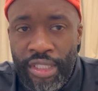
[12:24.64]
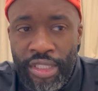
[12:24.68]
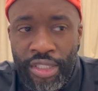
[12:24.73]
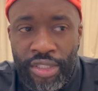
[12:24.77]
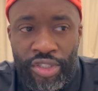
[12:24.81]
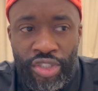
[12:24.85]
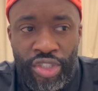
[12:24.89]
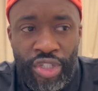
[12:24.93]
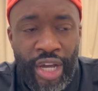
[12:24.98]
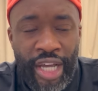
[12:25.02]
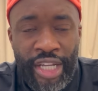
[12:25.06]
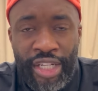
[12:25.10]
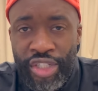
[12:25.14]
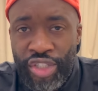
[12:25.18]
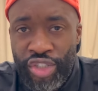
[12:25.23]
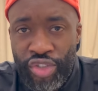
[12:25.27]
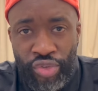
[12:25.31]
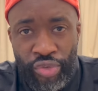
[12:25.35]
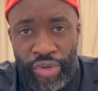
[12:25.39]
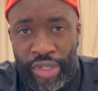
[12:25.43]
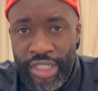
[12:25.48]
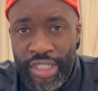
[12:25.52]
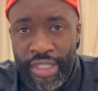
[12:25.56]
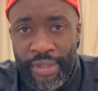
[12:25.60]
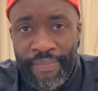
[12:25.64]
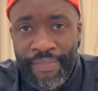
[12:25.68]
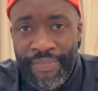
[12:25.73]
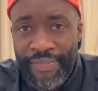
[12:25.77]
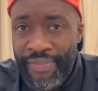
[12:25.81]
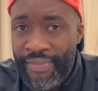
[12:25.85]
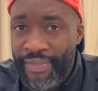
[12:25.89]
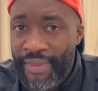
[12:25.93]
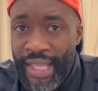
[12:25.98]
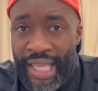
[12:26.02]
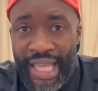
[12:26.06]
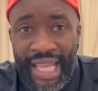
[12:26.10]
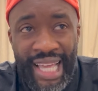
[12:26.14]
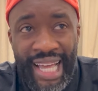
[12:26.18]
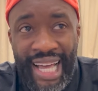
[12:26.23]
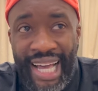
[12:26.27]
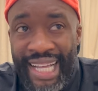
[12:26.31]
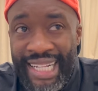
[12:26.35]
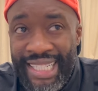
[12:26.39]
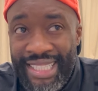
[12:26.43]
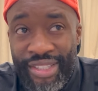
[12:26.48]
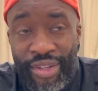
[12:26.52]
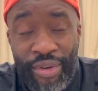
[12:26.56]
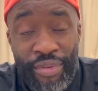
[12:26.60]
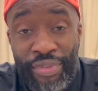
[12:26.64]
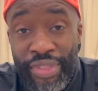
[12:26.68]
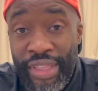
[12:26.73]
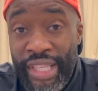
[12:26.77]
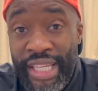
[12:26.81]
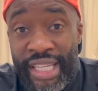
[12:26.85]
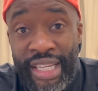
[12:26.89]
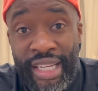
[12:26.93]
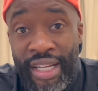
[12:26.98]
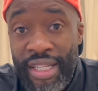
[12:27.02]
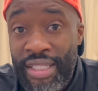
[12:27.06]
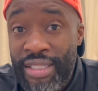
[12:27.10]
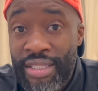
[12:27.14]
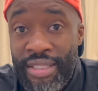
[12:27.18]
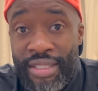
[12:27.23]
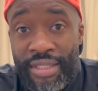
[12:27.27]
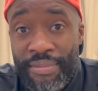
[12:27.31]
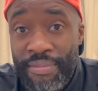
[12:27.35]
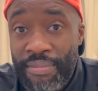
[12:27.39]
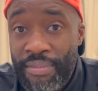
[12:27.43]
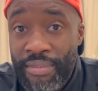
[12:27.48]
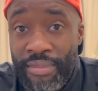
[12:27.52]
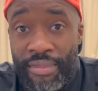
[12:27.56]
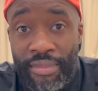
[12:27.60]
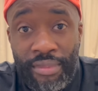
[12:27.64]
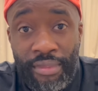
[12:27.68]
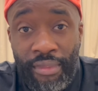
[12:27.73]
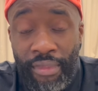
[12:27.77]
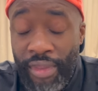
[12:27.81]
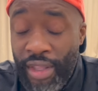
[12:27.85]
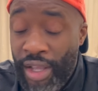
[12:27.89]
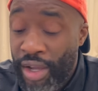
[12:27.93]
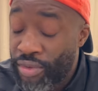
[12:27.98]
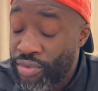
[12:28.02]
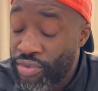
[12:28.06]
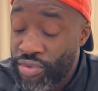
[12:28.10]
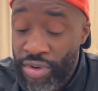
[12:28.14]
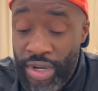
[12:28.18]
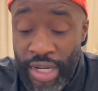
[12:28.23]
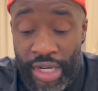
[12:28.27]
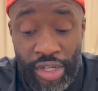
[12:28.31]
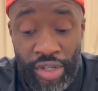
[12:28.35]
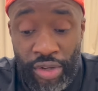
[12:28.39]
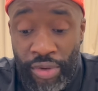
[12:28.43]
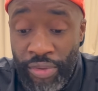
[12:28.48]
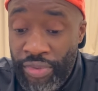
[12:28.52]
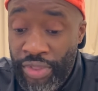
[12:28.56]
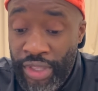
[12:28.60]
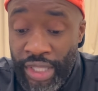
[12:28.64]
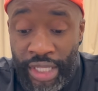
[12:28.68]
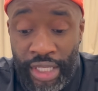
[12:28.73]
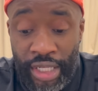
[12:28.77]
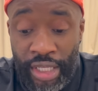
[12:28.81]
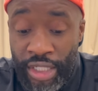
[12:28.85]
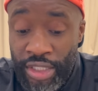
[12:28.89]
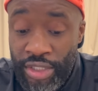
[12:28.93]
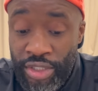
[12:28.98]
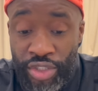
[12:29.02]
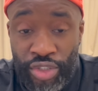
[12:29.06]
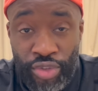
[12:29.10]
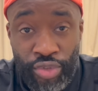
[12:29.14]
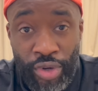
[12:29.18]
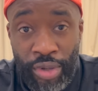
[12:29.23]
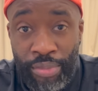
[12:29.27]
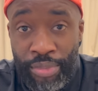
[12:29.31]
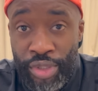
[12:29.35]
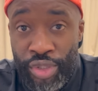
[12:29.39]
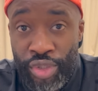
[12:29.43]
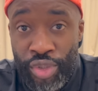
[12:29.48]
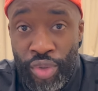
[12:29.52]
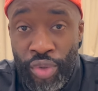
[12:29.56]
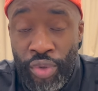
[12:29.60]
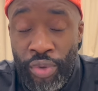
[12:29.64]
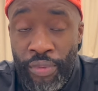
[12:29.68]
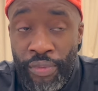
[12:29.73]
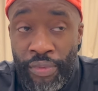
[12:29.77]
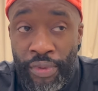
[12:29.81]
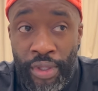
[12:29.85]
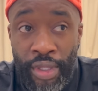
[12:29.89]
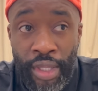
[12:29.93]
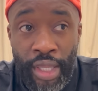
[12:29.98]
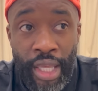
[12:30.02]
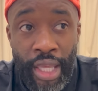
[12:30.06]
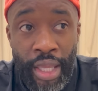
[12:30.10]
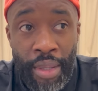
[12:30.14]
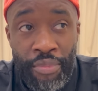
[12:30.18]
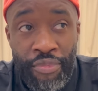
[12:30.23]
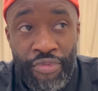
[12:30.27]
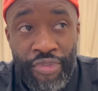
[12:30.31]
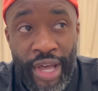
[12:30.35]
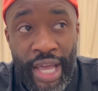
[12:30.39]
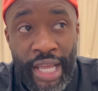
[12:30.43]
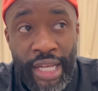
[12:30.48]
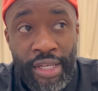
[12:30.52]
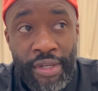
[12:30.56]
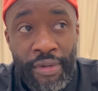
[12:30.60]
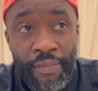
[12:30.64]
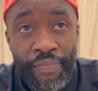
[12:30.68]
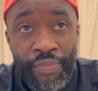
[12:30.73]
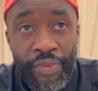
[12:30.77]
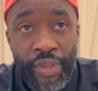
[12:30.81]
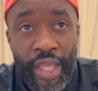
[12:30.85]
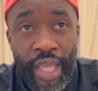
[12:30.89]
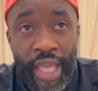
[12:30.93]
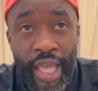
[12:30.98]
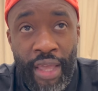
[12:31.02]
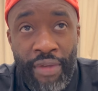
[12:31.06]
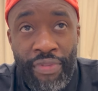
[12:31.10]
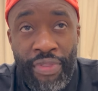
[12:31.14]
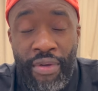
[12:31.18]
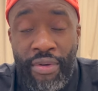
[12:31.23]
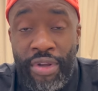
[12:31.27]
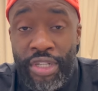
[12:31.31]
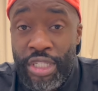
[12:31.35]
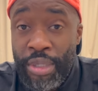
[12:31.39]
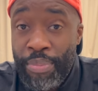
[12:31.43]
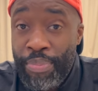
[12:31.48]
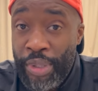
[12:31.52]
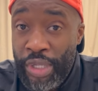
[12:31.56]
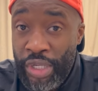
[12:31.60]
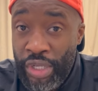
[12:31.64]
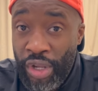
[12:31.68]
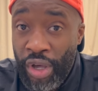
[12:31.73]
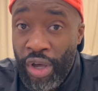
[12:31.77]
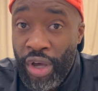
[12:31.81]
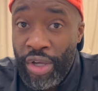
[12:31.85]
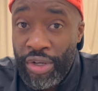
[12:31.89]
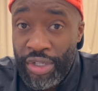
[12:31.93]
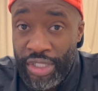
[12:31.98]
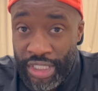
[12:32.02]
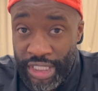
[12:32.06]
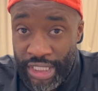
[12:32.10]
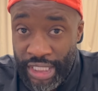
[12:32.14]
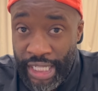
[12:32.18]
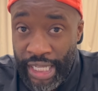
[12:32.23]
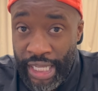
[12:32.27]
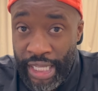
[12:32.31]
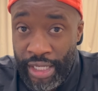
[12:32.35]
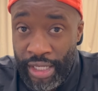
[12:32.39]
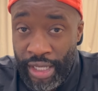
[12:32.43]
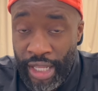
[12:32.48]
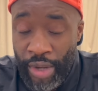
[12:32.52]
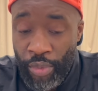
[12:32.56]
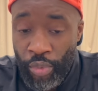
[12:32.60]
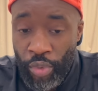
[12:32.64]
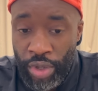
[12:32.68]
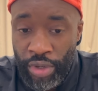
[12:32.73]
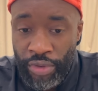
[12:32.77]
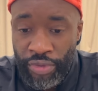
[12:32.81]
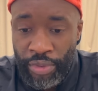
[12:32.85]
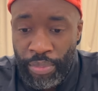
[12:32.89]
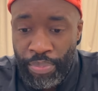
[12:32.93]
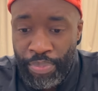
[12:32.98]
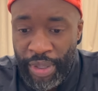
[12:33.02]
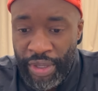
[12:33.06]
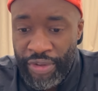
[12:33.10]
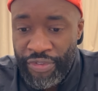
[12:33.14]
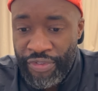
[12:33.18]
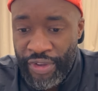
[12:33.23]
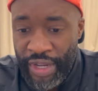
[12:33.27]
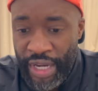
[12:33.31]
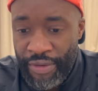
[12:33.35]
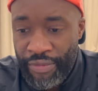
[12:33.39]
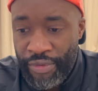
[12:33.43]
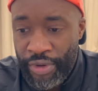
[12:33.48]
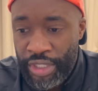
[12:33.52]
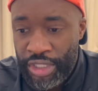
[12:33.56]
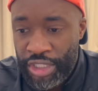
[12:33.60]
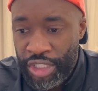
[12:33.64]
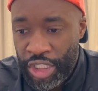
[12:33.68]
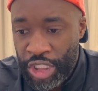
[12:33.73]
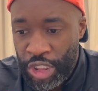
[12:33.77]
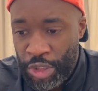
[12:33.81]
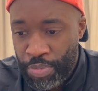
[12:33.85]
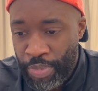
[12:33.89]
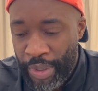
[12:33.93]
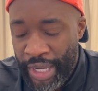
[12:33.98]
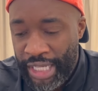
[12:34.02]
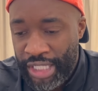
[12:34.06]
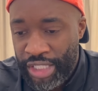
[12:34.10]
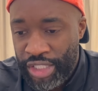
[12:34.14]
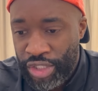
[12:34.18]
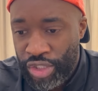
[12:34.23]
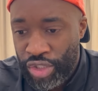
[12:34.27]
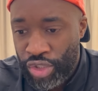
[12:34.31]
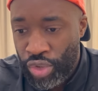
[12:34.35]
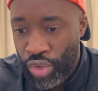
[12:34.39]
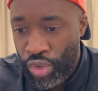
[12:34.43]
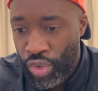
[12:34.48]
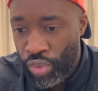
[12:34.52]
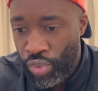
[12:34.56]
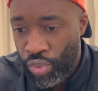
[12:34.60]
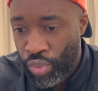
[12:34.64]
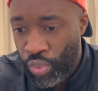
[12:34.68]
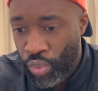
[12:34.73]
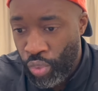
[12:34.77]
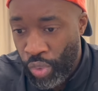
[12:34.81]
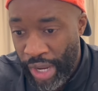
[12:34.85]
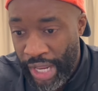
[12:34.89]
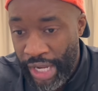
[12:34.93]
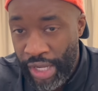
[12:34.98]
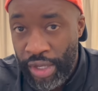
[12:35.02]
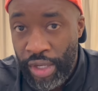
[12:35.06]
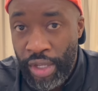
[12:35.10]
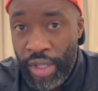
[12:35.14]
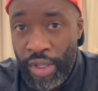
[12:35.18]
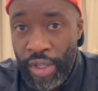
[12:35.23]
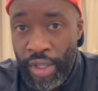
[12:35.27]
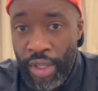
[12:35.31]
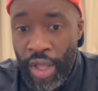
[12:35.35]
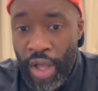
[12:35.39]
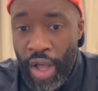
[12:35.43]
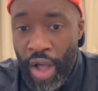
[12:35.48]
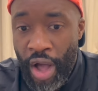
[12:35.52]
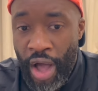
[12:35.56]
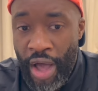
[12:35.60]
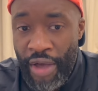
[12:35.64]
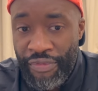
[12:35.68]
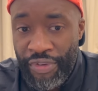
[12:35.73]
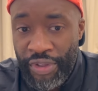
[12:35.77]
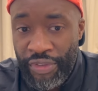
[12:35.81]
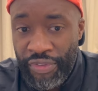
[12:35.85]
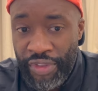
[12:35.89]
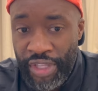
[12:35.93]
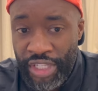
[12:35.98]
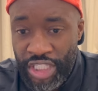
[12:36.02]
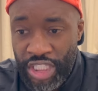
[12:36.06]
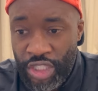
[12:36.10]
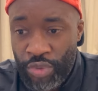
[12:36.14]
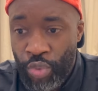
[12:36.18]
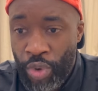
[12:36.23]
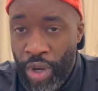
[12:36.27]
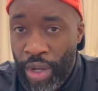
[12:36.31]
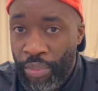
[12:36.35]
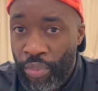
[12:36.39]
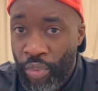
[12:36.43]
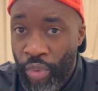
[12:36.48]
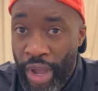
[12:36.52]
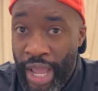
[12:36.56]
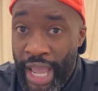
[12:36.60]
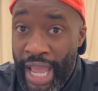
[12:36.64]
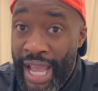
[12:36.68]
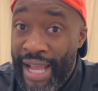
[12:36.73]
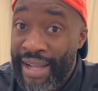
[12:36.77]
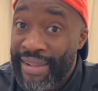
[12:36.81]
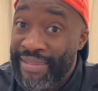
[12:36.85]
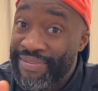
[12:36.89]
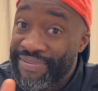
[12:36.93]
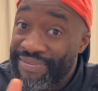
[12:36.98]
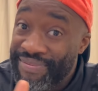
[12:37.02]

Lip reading: Jai destroys him. I don't think he does. I really don't think he does destroy him at all. In fact, if there is a banana skin, like one of the big favorites expected to win, I think this is one where